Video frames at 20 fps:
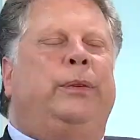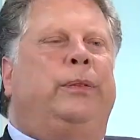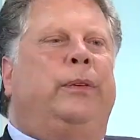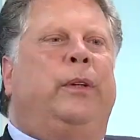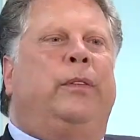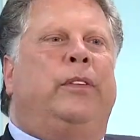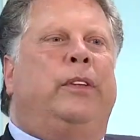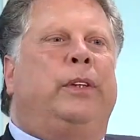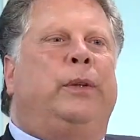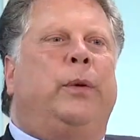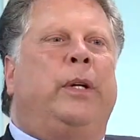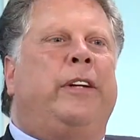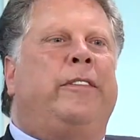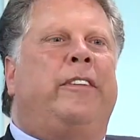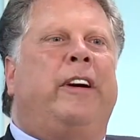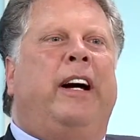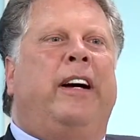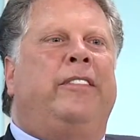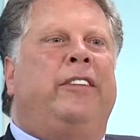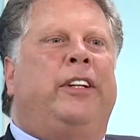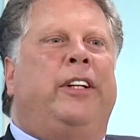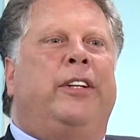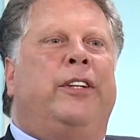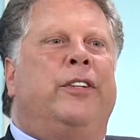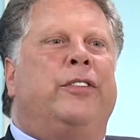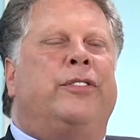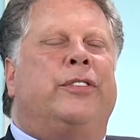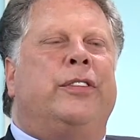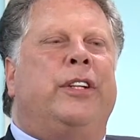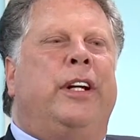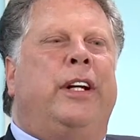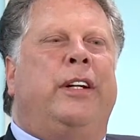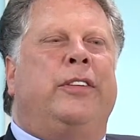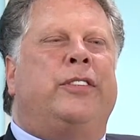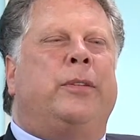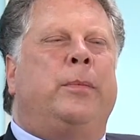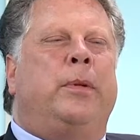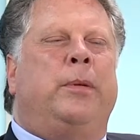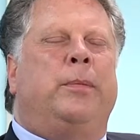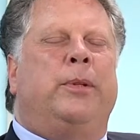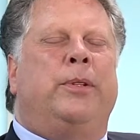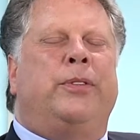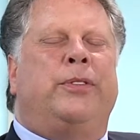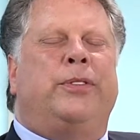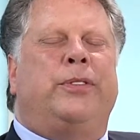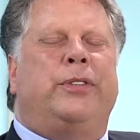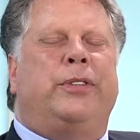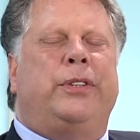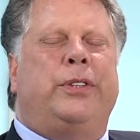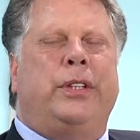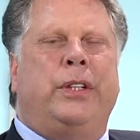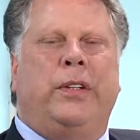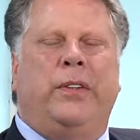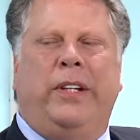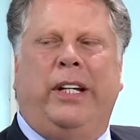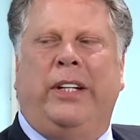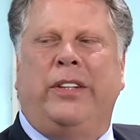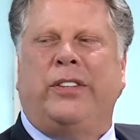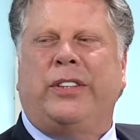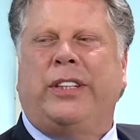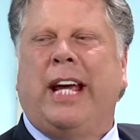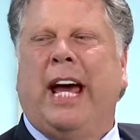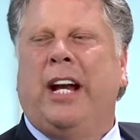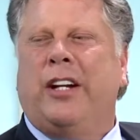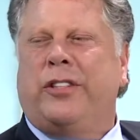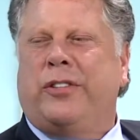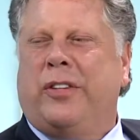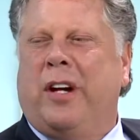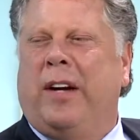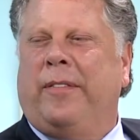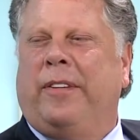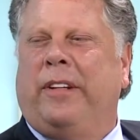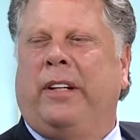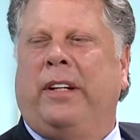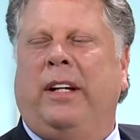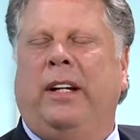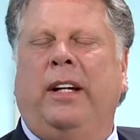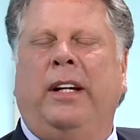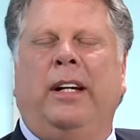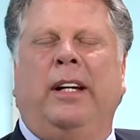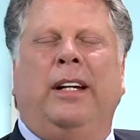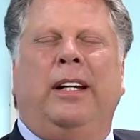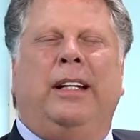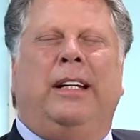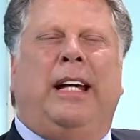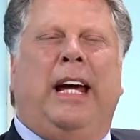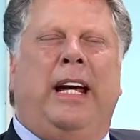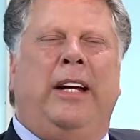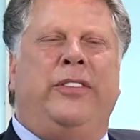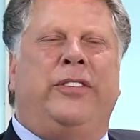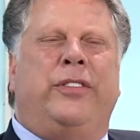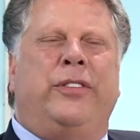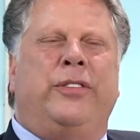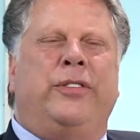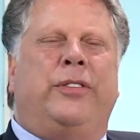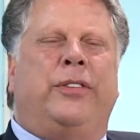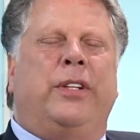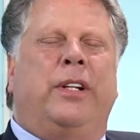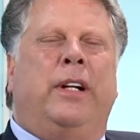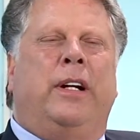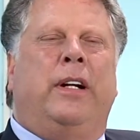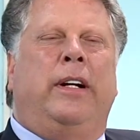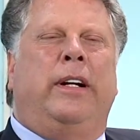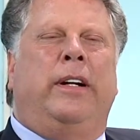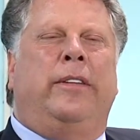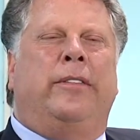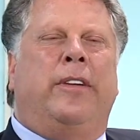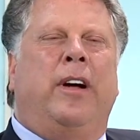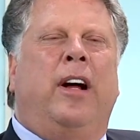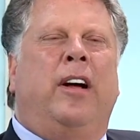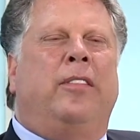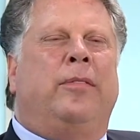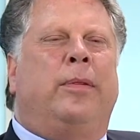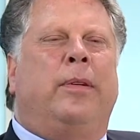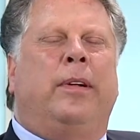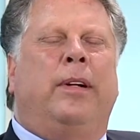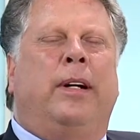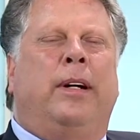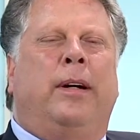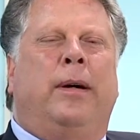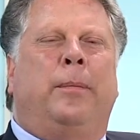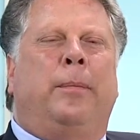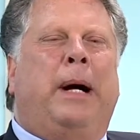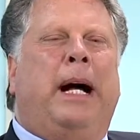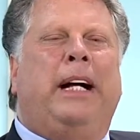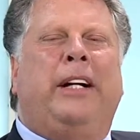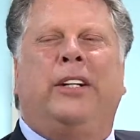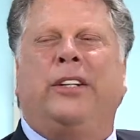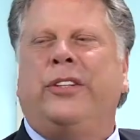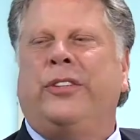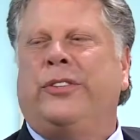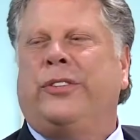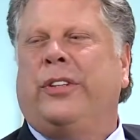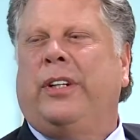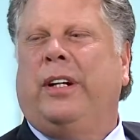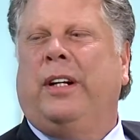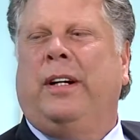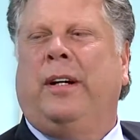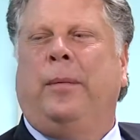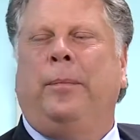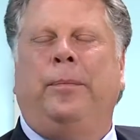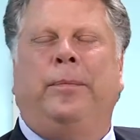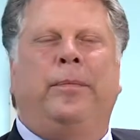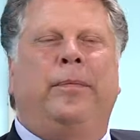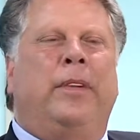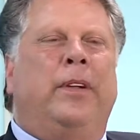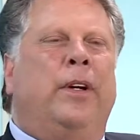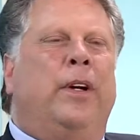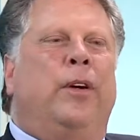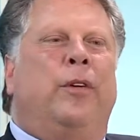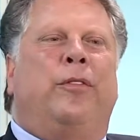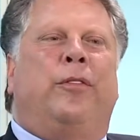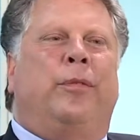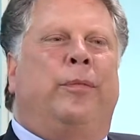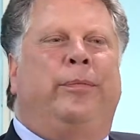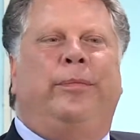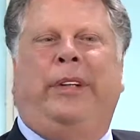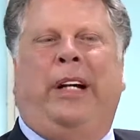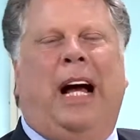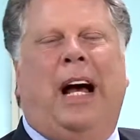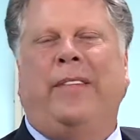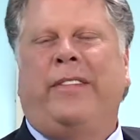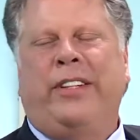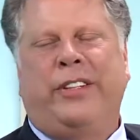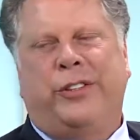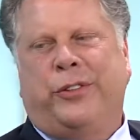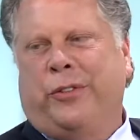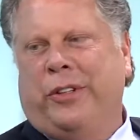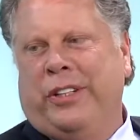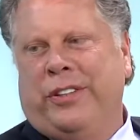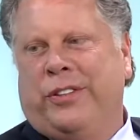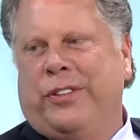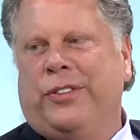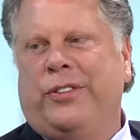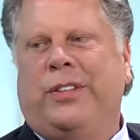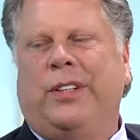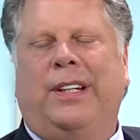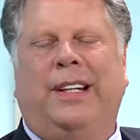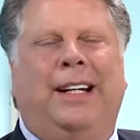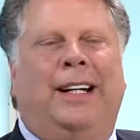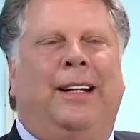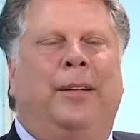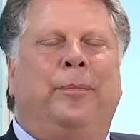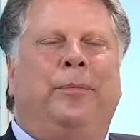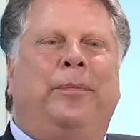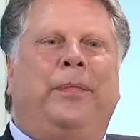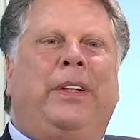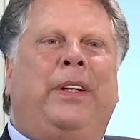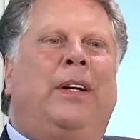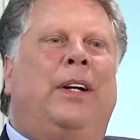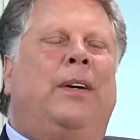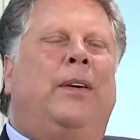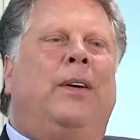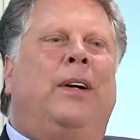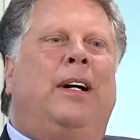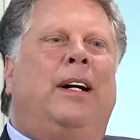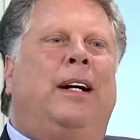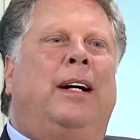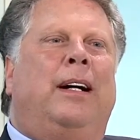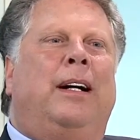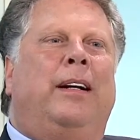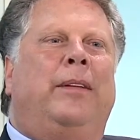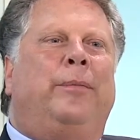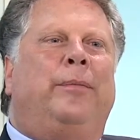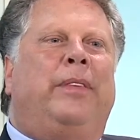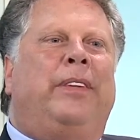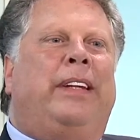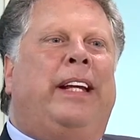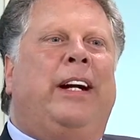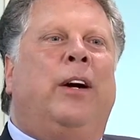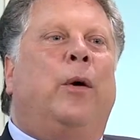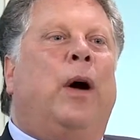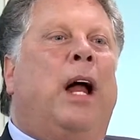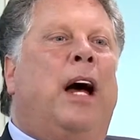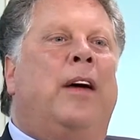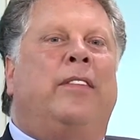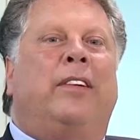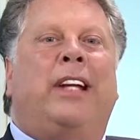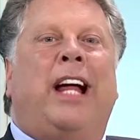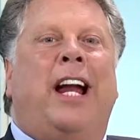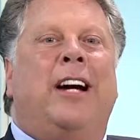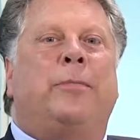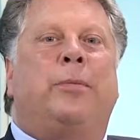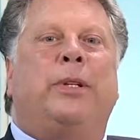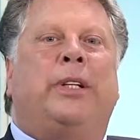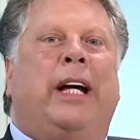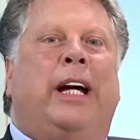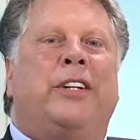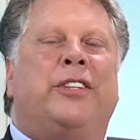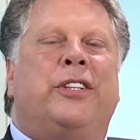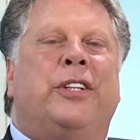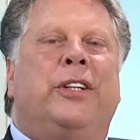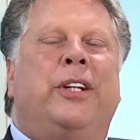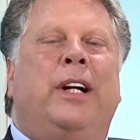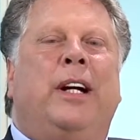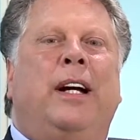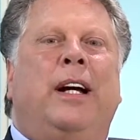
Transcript: Over 25 years, and some of the most serious catastrophic cases involve bikers for obvious reasons. They don't have a lot of protection